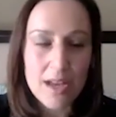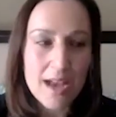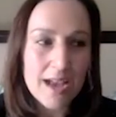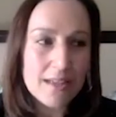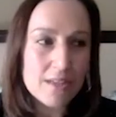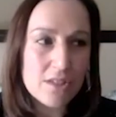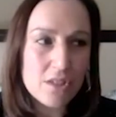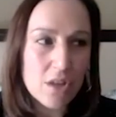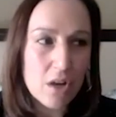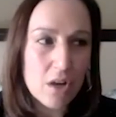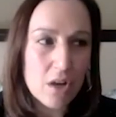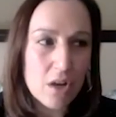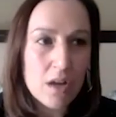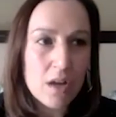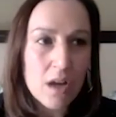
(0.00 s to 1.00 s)
And
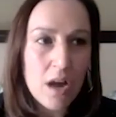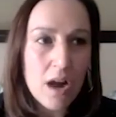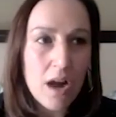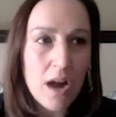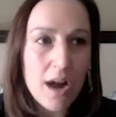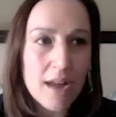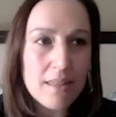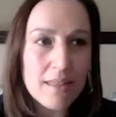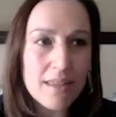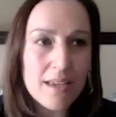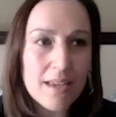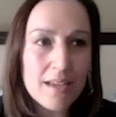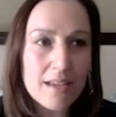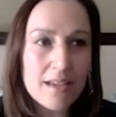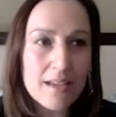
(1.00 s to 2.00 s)
so I
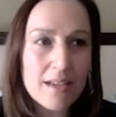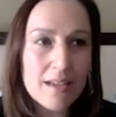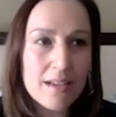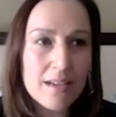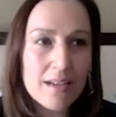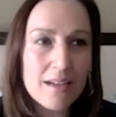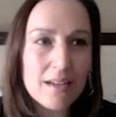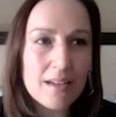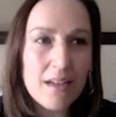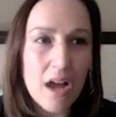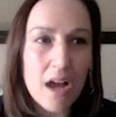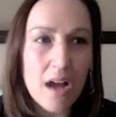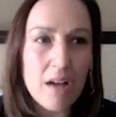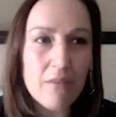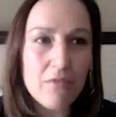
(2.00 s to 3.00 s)
think
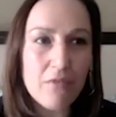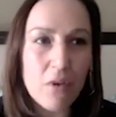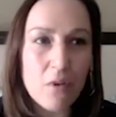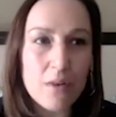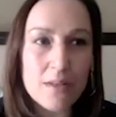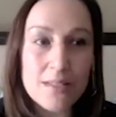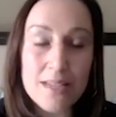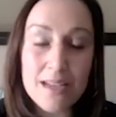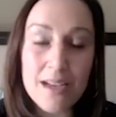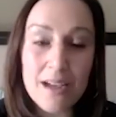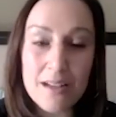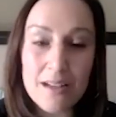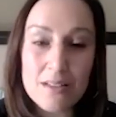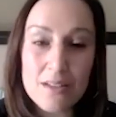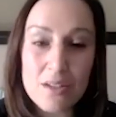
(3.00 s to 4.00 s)
not focusing
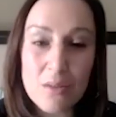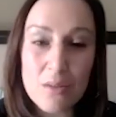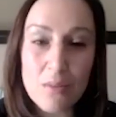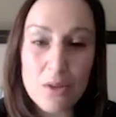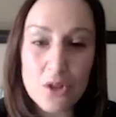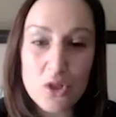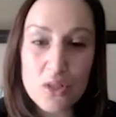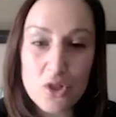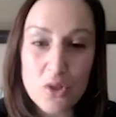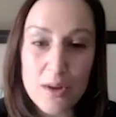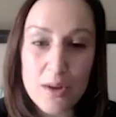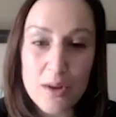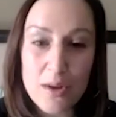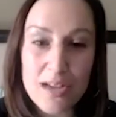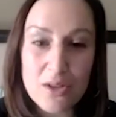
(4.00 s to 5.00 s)
on so much the
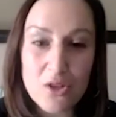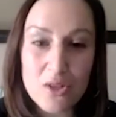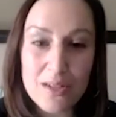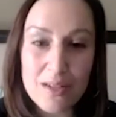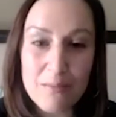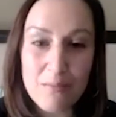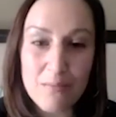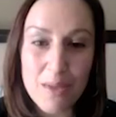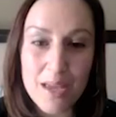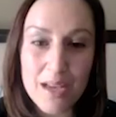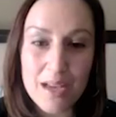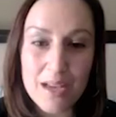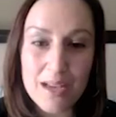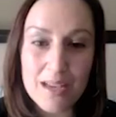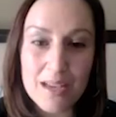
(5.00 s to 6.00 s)
transaction and
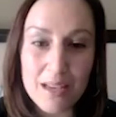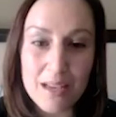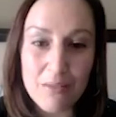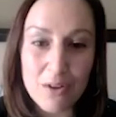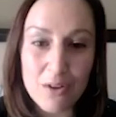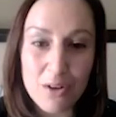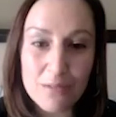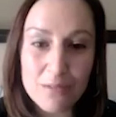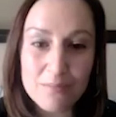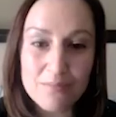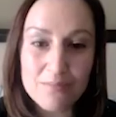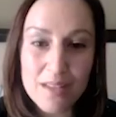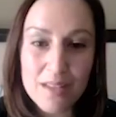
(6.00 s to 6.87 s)
being a giver,